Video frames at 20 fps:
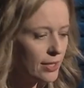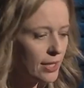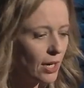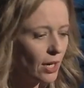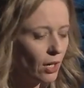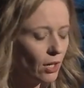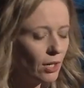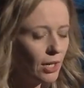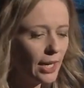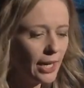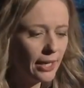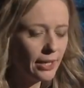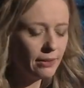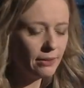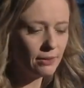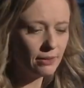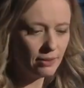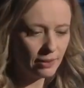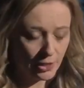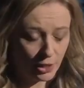are, at
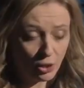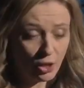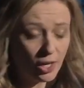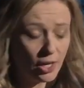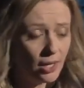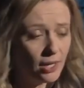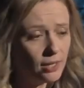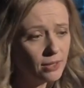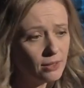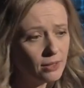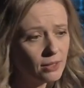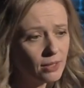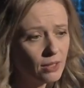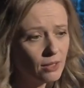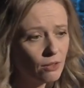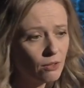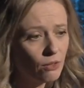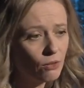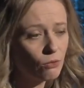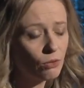their heart,
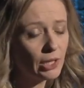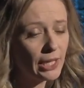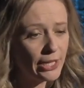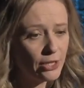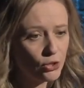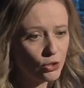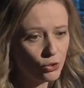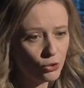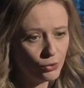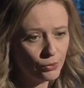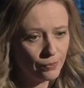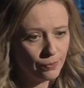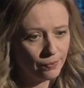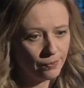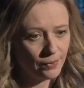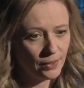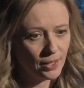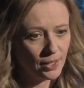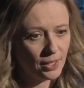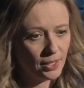relational.
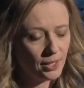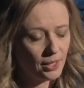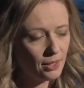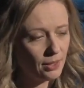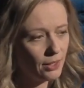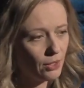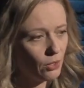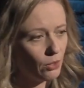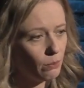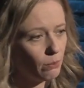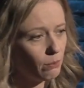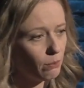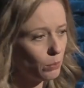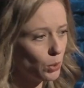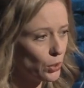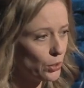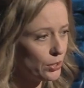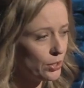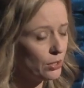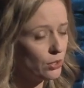They're
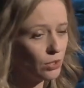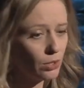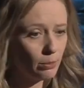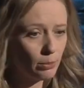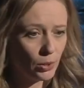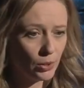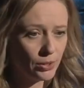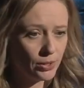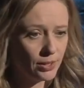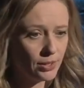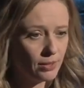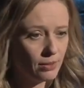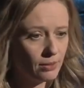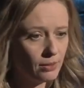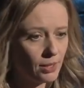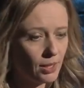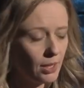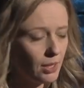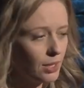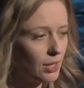person to person,
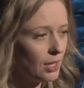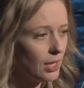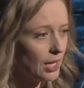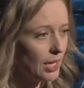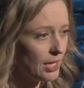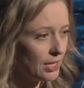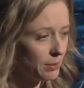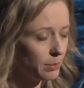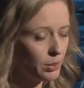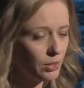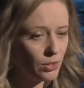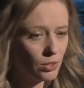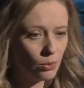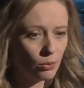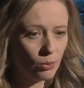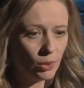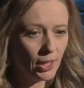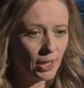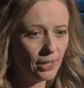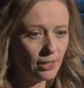husband to
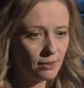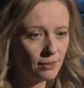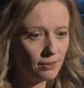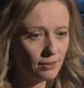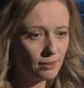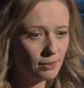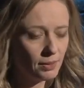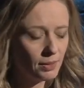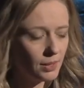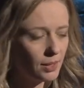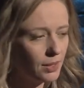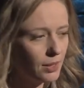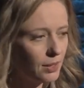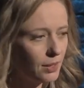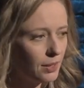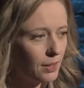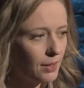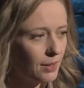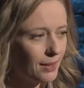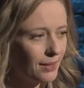wife,
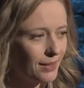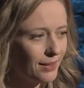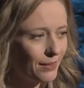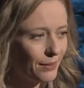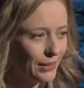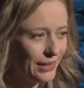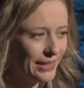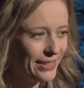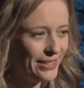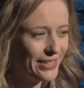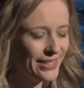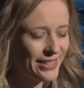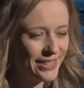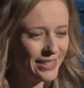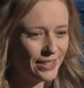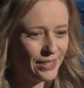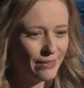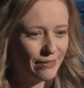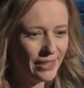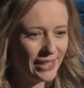religious
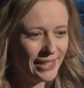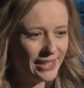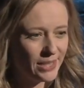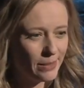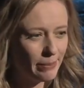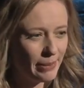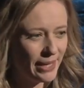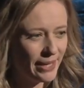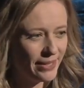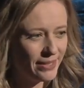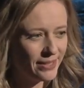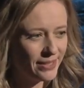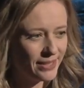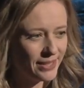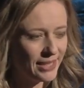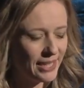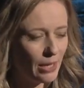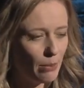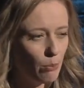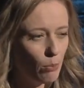to divine
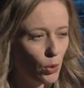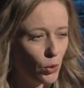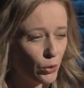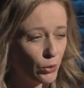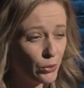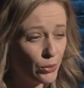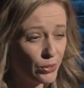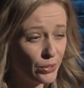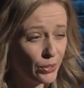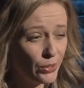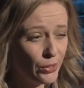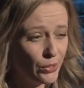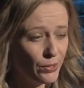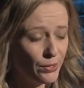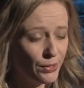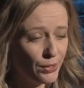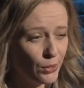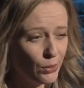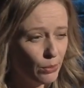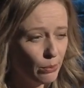spouse, immortal soul
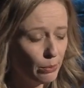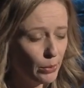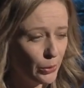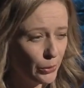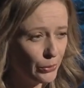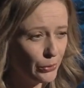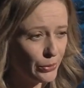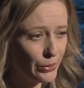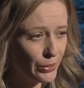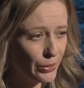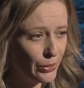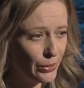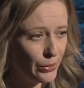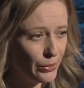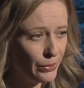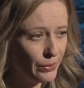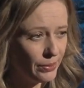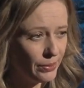to immortal soul.